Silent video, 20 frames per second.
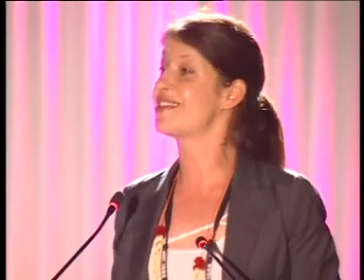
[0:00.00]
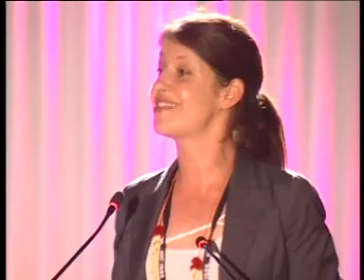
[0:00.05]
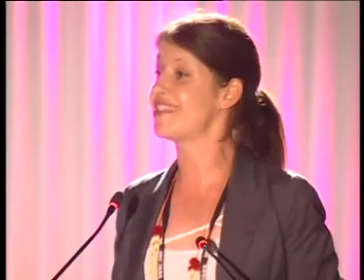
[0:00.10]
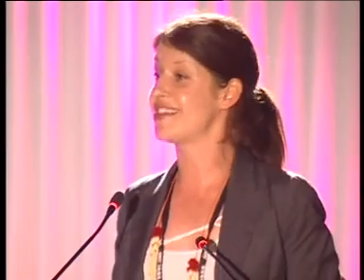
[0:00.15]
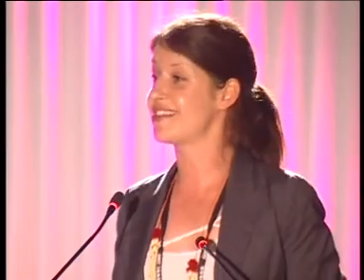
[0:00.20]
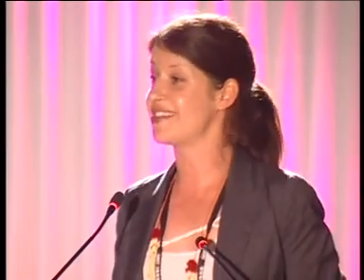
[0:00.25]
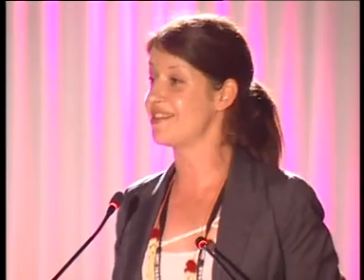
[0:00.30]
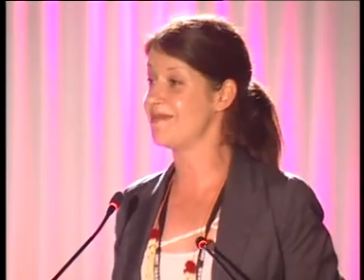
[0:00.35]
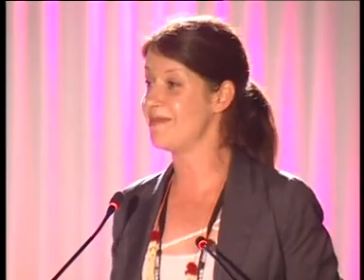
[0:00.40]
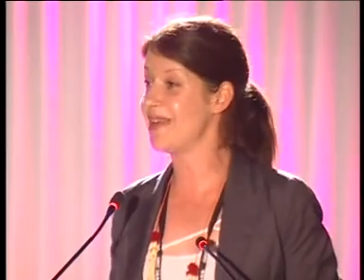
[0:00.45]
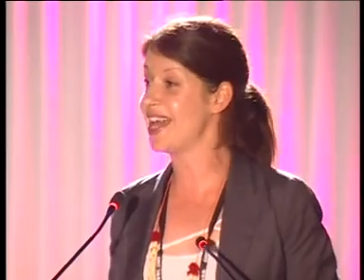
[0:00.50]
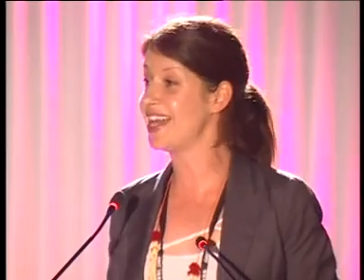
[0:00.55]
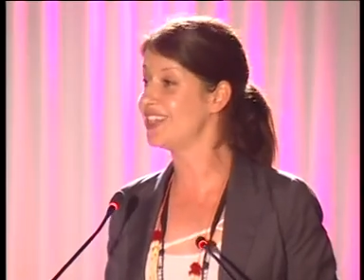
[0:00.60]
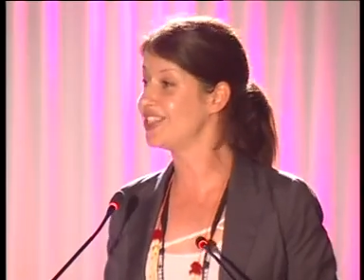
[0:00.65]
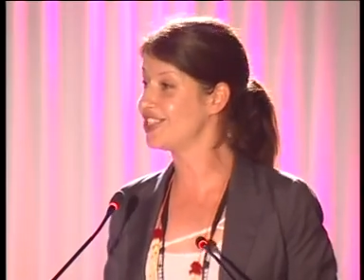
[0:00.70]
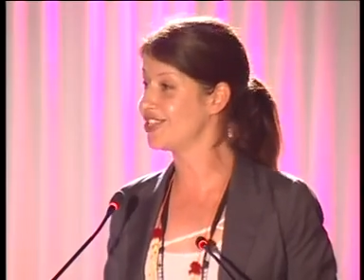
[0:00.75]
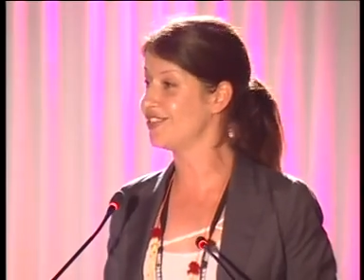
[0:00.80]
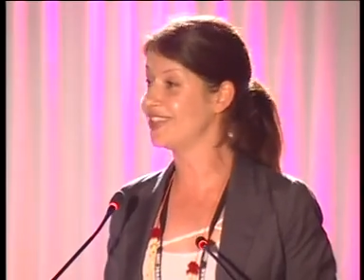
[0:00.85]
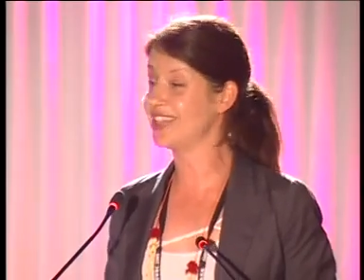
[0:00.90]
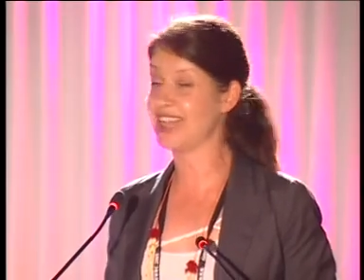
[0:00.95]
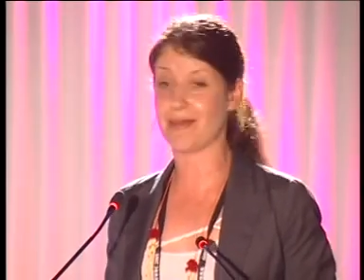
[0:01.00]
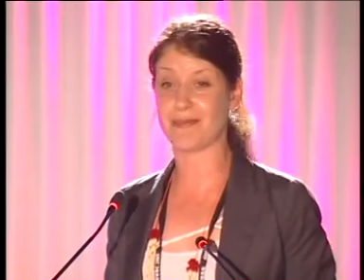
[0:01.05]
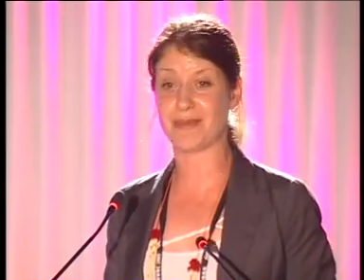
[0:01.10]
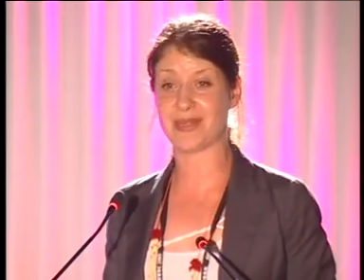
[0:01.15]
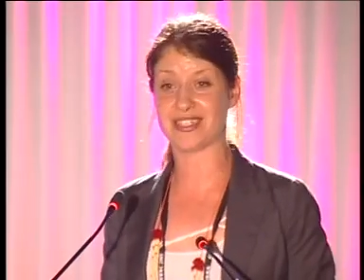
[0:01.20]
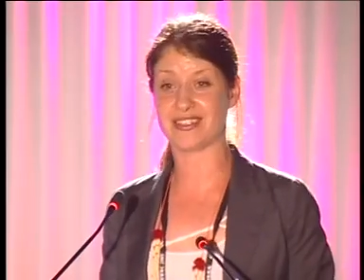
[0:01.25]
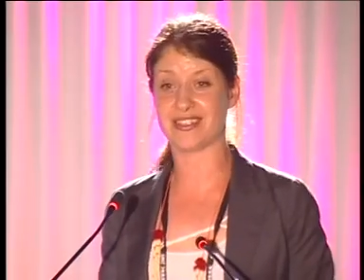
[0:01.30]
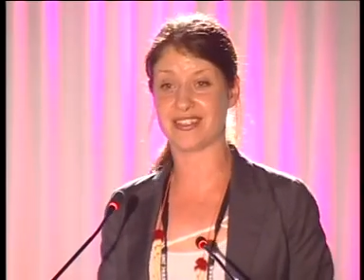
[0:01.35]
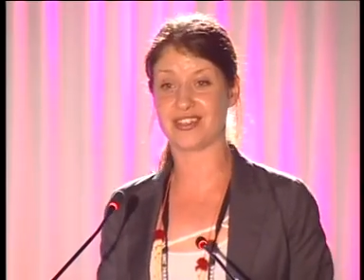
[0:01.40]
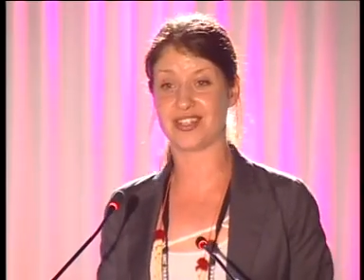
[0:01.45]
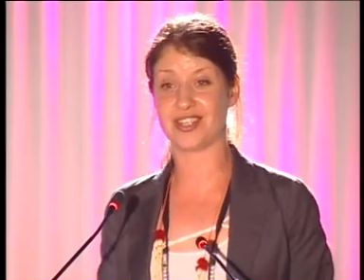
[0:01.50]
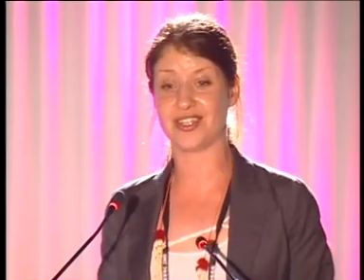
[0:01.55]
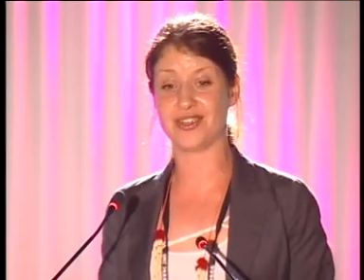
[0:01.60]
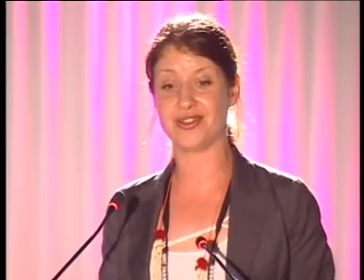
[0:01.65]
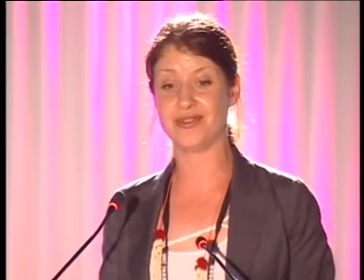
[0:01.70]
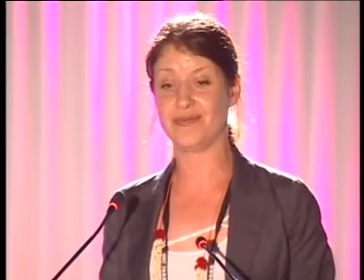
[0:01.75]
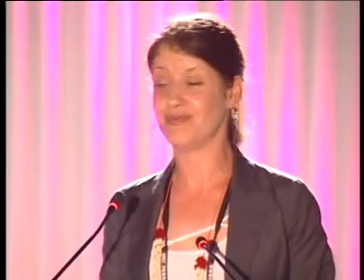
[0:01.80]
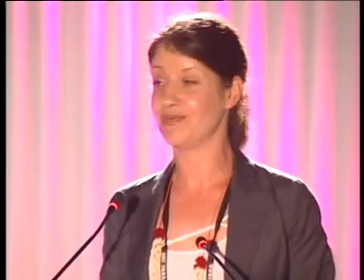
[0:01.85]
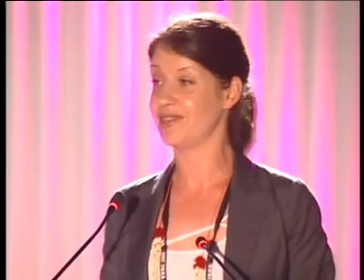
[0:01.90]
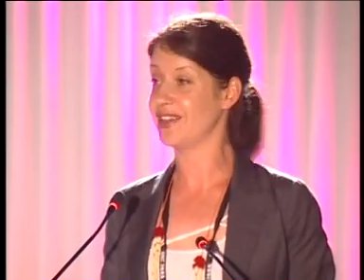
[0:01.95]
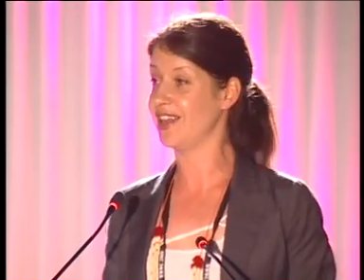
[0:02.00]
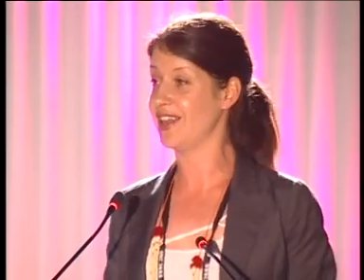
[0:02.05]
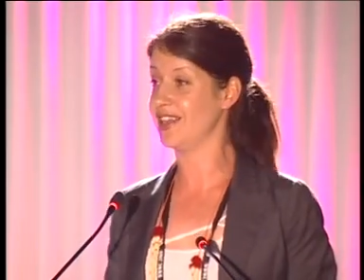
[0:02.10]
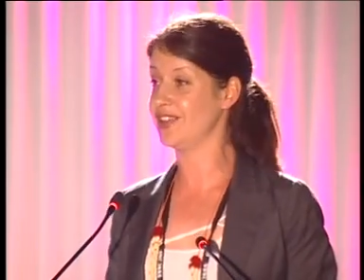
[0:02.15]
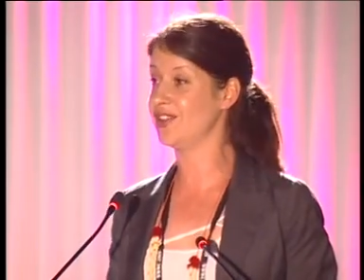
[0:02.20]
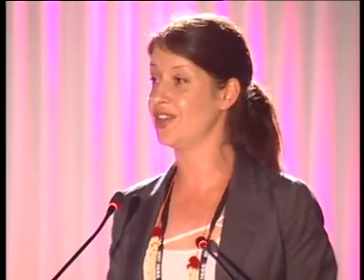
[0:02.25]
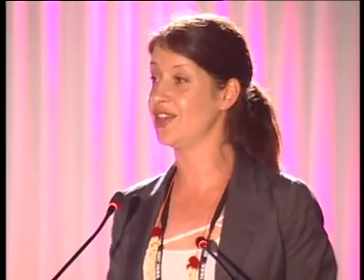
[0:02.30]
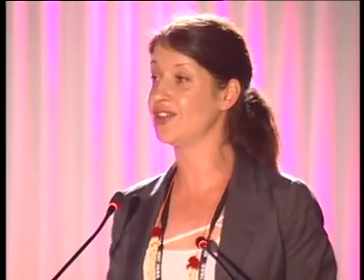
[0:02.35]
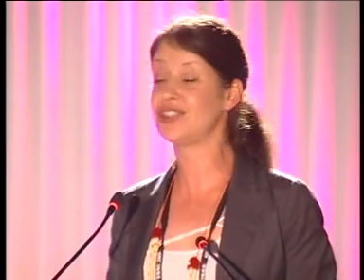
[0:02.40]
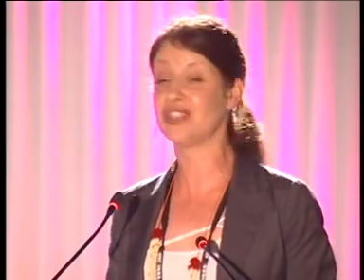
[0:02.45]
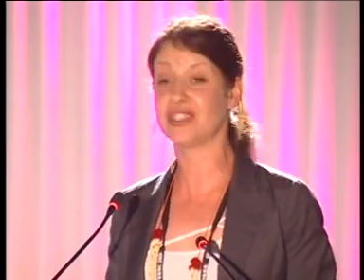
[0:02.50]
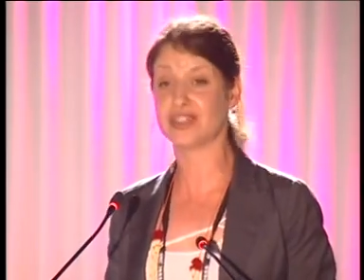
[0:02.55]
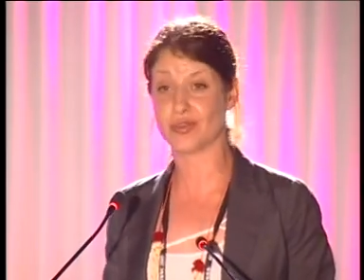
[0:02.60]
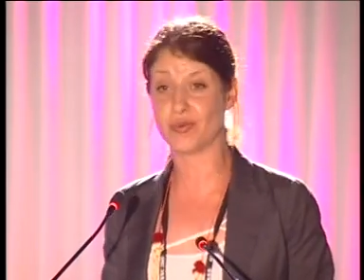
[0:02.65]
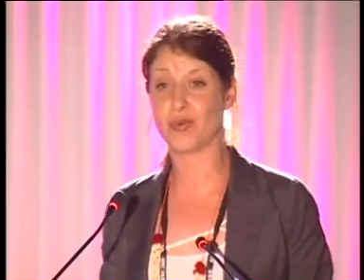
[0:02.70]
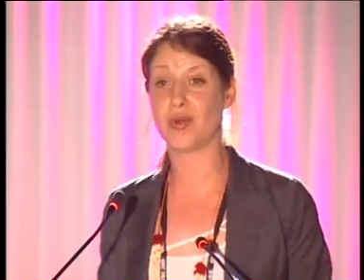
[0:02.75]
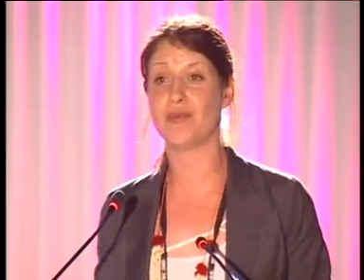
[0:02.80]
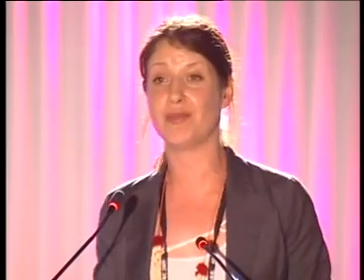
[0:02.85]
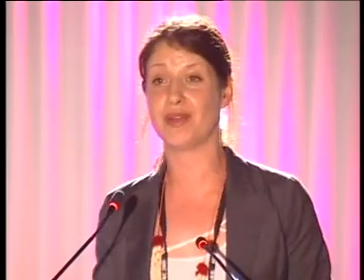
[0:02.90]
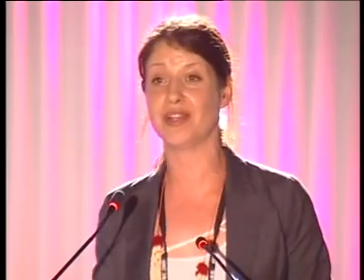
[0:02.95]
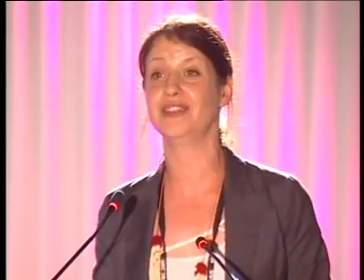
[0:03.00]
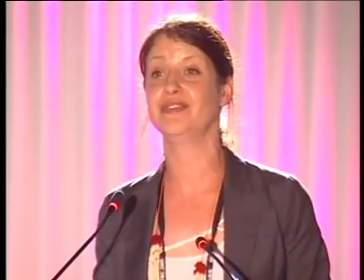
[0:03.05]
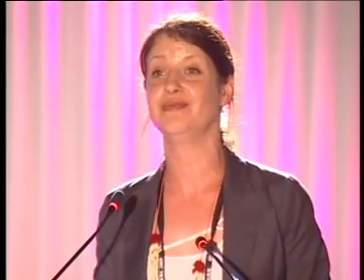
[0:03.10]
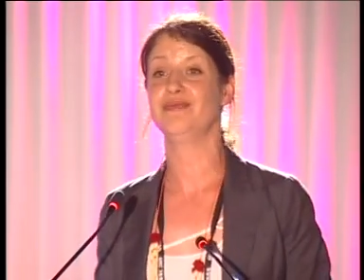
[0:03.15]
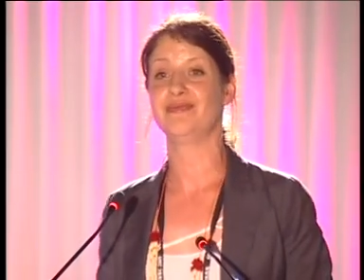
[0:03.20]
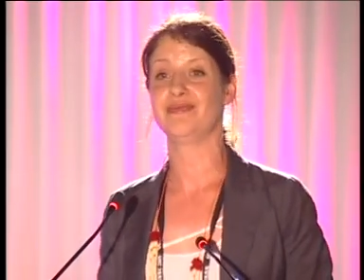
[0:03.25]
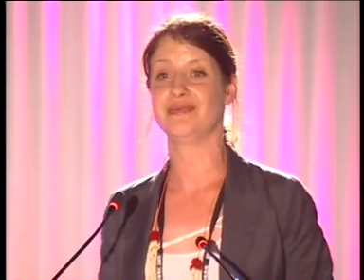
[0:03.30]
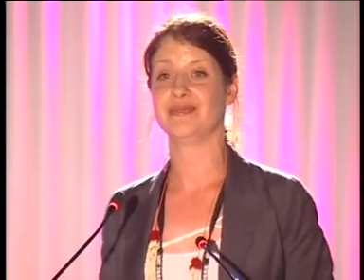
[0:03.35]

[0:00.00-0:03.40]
assistant manager in that business too. And she's a woman.